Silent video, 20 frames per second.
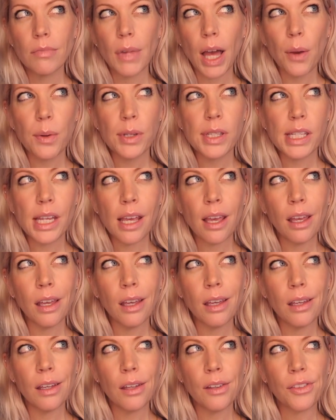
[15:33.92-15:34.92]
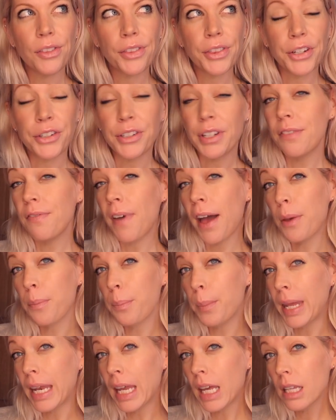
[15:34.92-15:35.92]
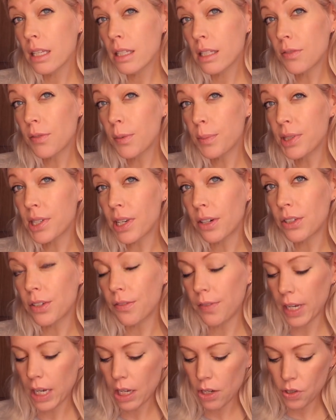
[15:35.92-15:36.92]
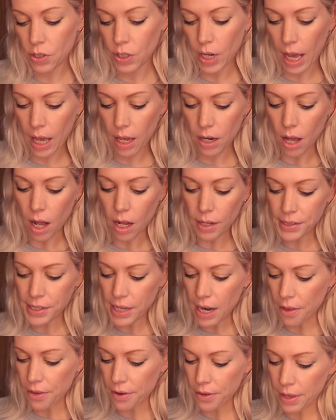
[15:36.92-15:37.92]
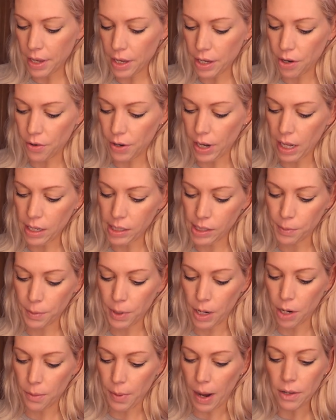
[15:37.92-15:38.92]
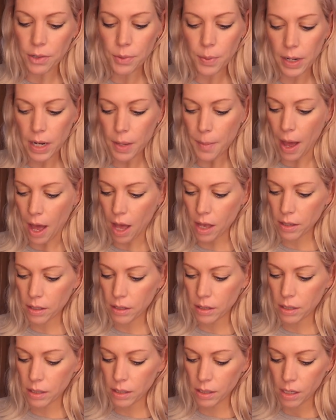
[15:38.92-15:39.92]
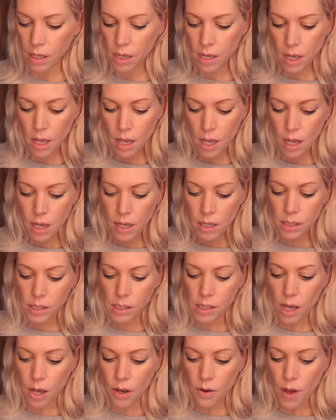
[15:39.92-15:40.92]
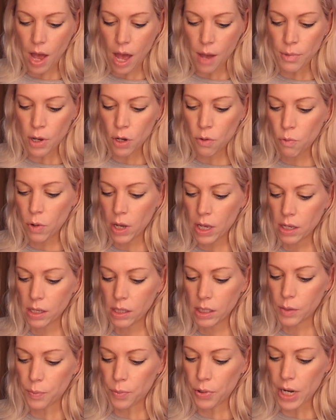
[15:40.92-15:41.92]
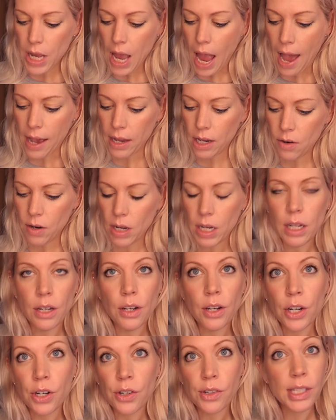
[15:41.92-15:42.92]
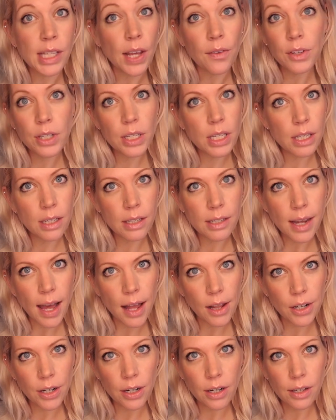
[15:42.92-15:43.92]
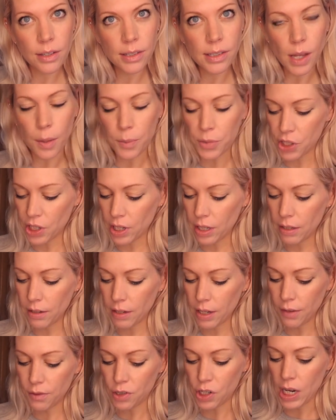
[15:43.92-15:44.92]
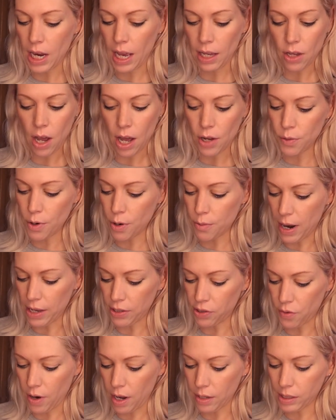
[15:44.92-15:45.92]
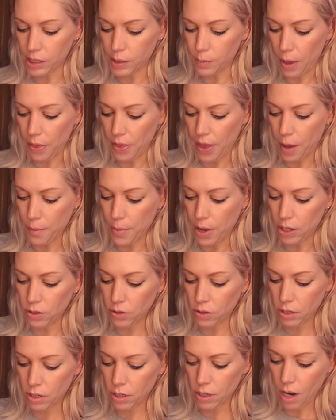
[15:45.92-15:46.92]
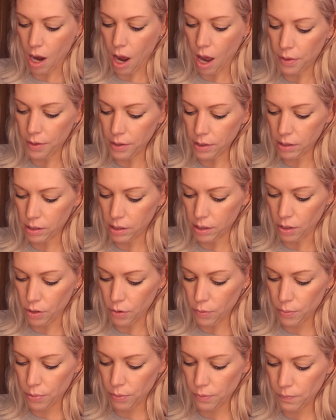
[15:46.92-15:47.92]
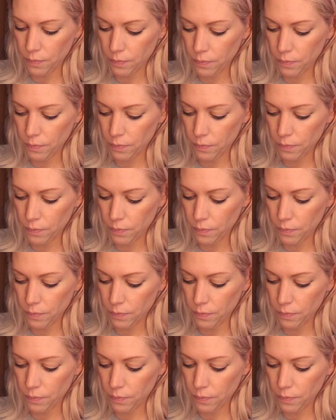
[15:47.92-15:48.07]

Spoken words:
I would say 35 minutes from start to finish, and altogether the ingredients were around $20. So Emma was pretty accurate in her $17 assumption if she had gone to a restaurant and spent that much on this soup.